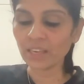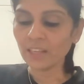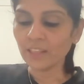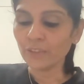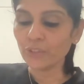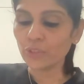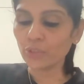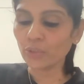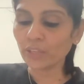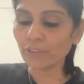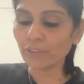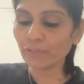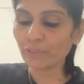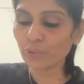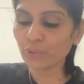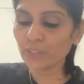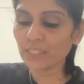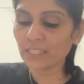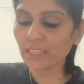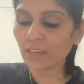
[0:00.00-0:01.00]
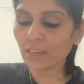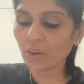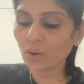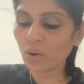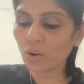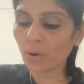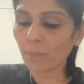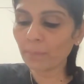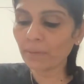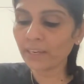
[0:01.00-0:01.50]
So if you see a
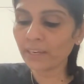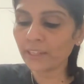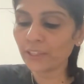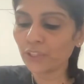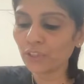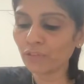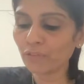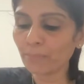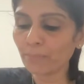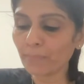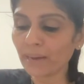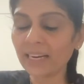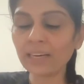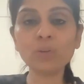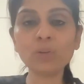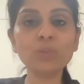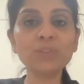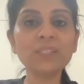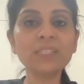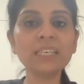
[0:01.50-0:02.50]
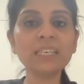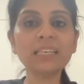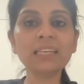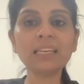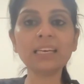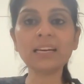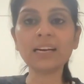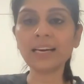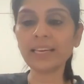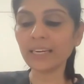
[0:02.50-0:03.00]
combination of
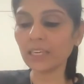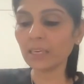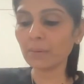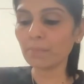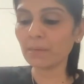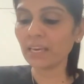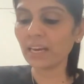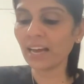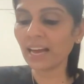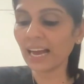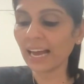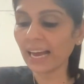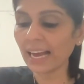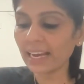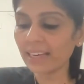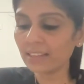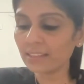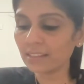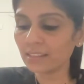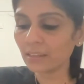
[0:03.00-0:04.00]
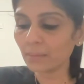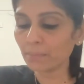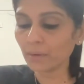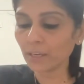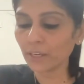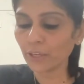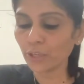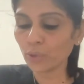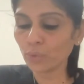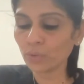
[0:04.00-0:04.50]
macrocytic anemia and
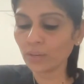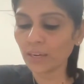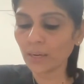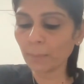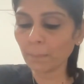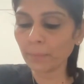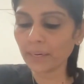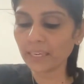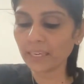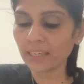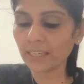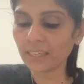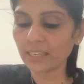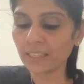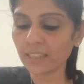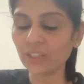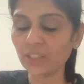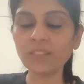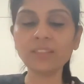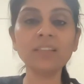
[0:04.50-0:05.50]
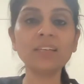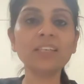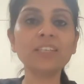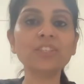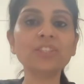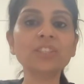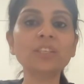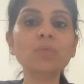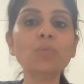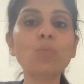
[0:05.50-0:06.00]
subacute combined
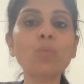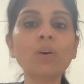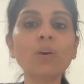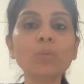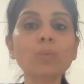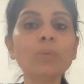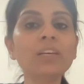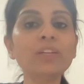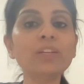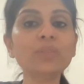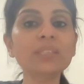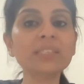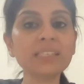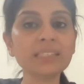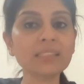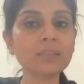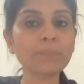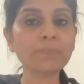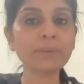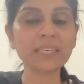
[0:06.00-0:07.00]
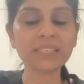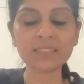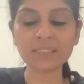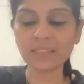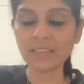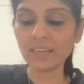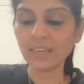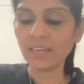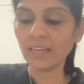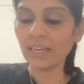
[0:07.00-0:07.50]
degeneration, what will you suspect?
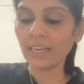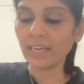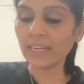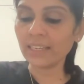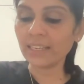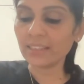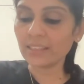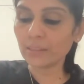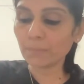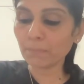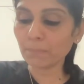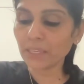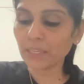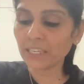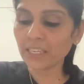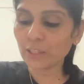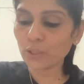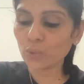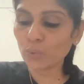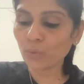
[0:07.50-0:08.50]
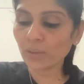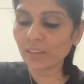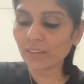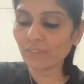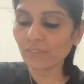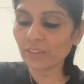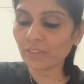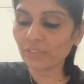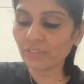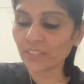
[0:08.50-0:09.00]
It is B12
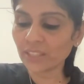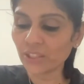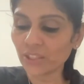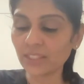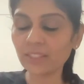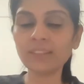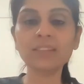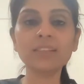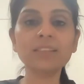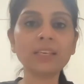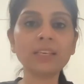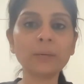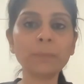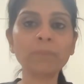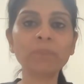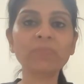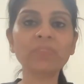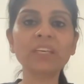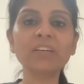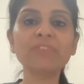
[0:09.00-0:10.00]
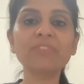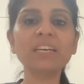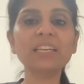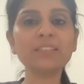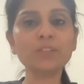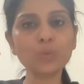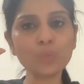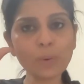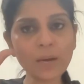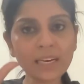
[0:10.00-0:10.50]
deficiency. If there
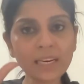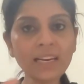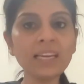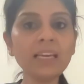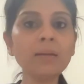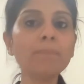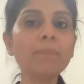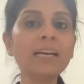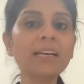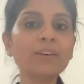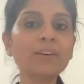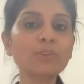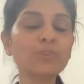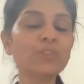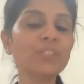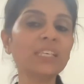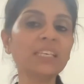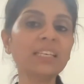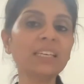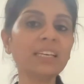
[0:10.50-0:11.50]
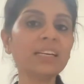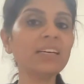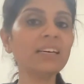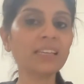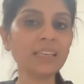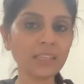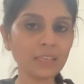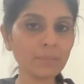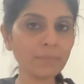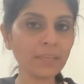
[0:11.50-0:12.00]
is only macrocytic
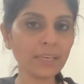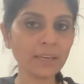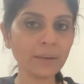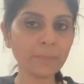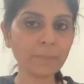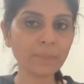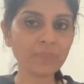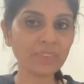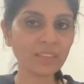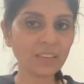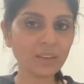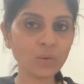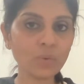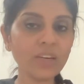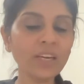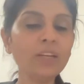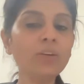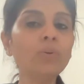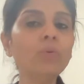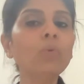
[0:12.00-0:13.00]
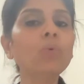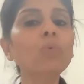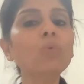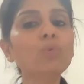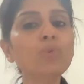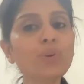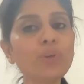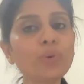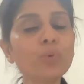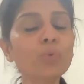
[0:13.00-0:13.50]
anemia, okay no
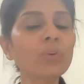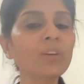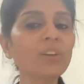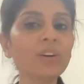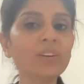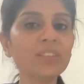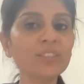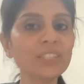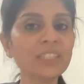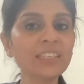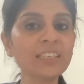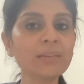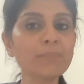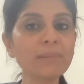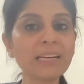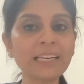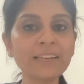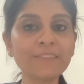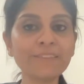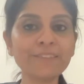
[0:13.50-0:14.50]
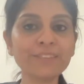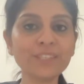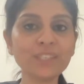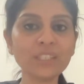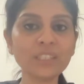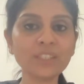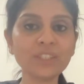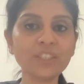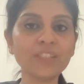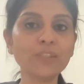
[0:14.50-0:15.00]
neurological
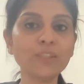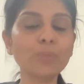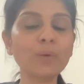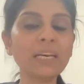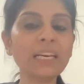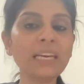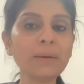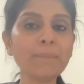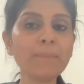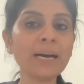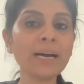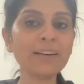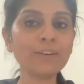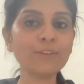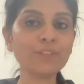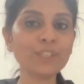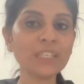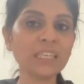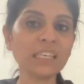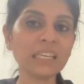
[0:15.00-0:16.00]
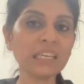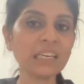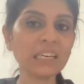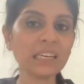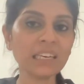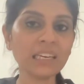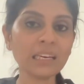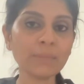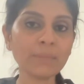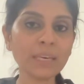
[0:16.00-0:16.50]
manifestations only macrocytic
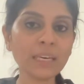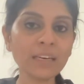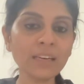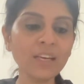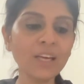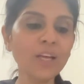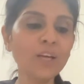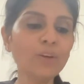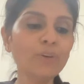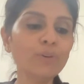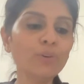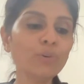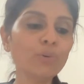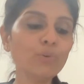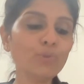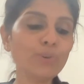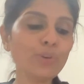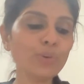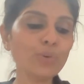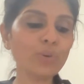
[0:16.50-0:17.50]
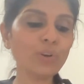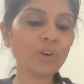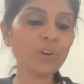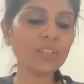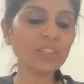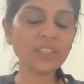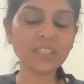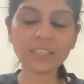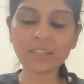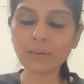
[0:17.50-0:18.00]
anemia no
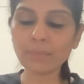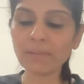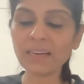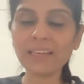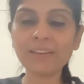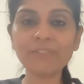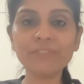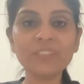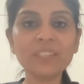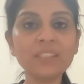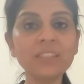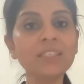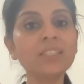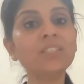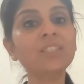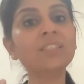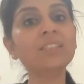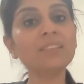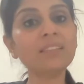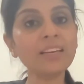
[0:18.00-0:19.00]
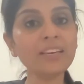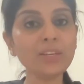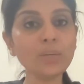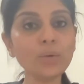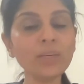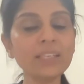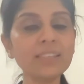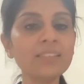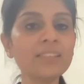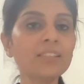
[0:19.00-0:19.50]
neurological manifestations then you
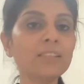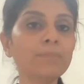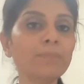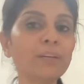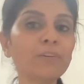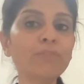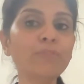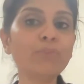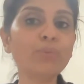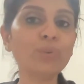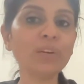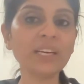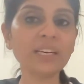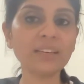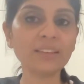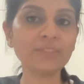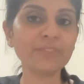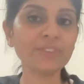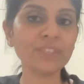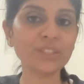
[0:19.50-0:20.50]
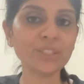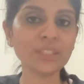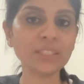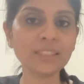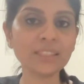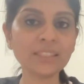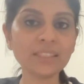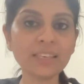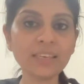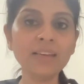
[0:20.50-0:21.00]
can suspect folate
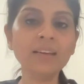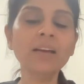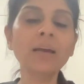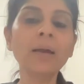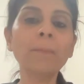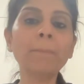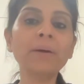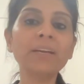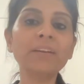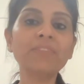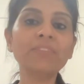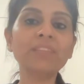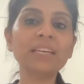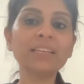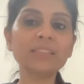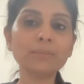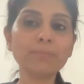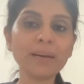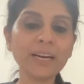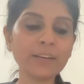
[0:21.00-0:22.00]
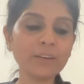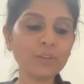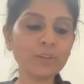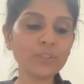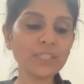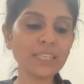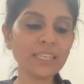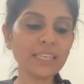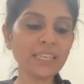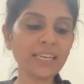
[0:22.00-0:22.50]
deficiency but if there is
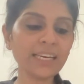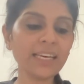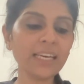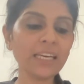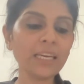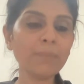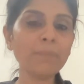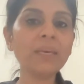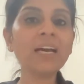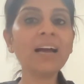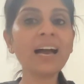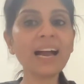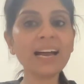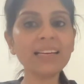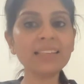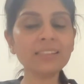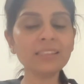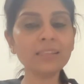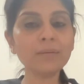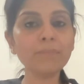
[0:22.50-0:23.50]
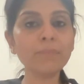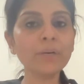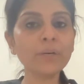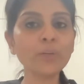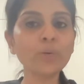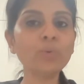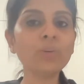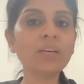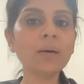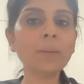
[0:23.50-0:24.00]
macrocytic anemia and
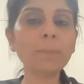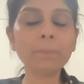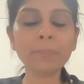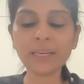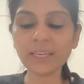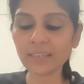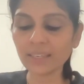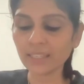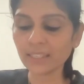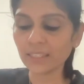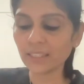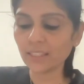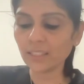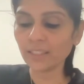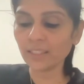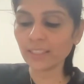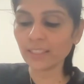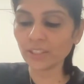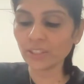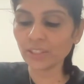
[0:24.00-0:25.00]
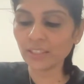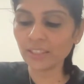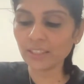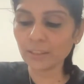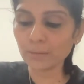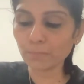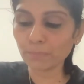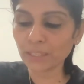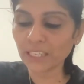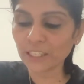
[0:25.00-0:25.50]
subacute combined degeneration it is
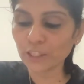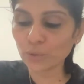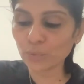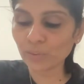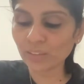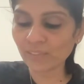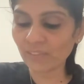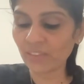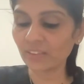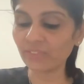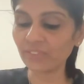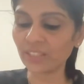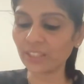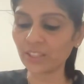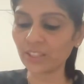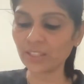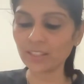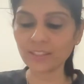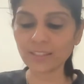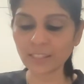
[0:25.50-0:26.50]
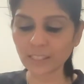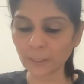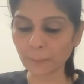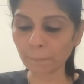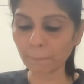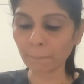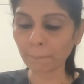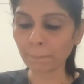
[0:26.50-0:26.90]
b12 deficiency